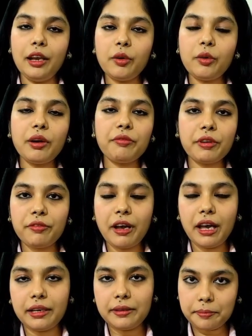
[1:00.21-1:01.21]

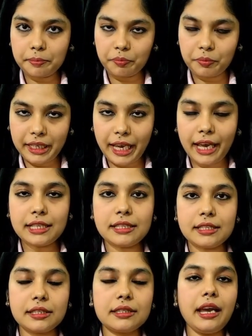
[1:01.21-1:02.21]
everyone.
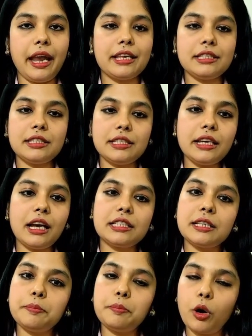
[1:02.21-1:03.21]
Yes, the
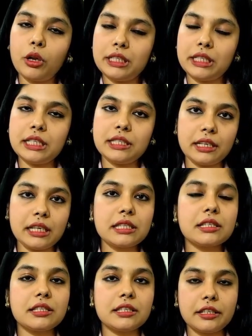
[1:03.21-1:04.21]
NCERT Polity Series
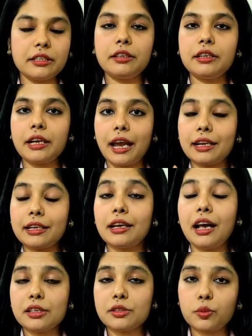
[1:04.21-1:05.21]
is here and
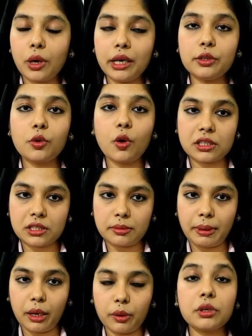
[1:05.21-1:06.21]
class 1 talks
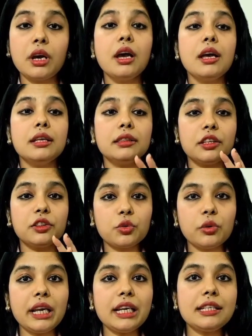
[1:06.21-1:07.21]
about the
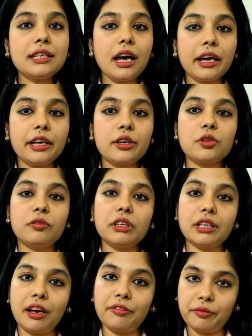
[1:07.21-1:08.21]
three tiers of the
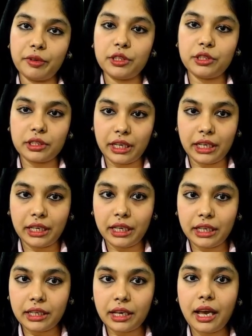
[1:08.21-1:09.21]
government in
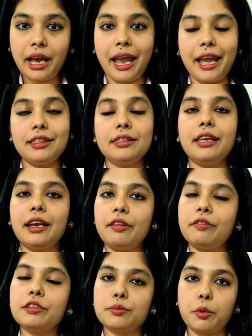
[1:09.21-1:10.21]
India and their
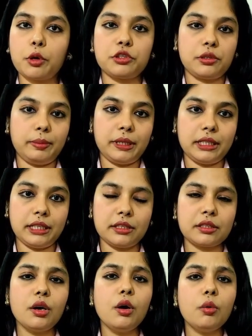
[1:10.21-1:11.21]
responsibilities.
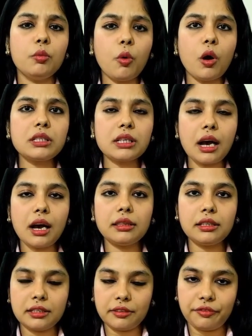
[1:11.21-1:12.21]
What are
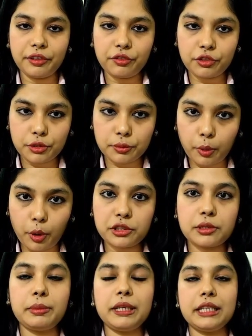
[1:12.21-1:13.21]
the different
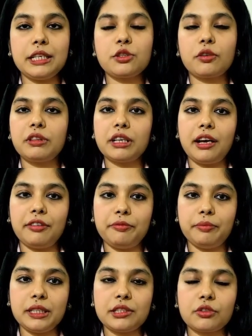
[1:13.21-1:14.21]
responsibilities of the
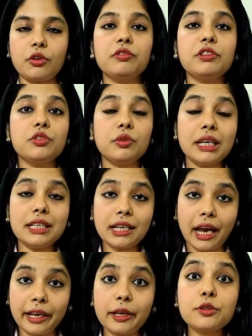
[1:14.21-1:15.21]
government, of the three
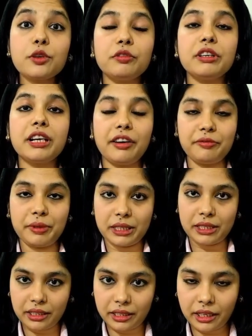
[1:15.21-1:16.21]
tiers of the government
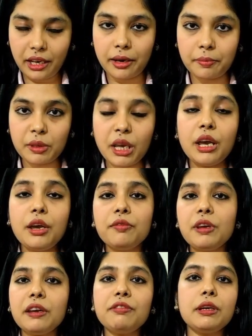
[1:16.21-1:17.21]
in India?
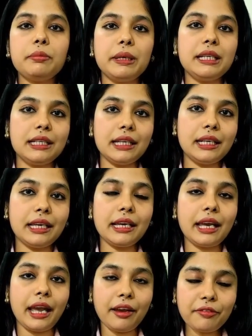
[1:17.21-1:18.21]
We will be
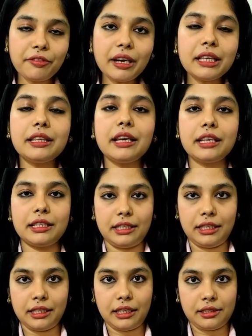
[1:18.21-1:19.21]
dealing everything in
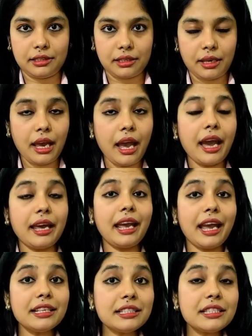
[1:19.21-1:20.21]
details. And
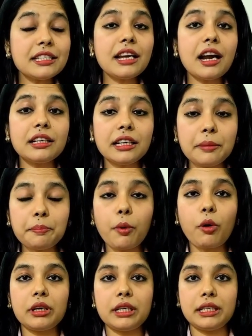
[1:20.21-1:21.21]
NCERT
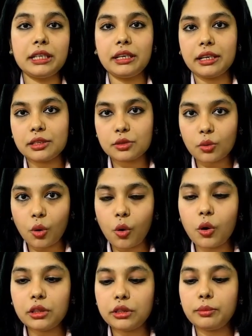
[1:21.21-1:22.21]
Polity is
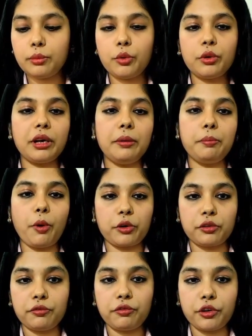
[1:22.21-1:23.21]
all the more
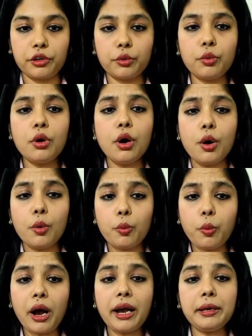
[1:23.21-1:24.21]
important for you.
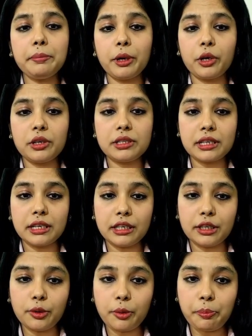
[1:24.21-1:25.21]
Why? Because in
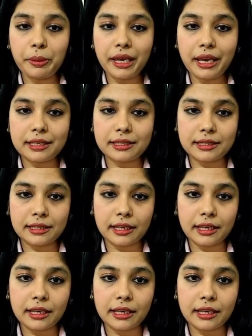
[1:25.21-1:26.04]
UPSC,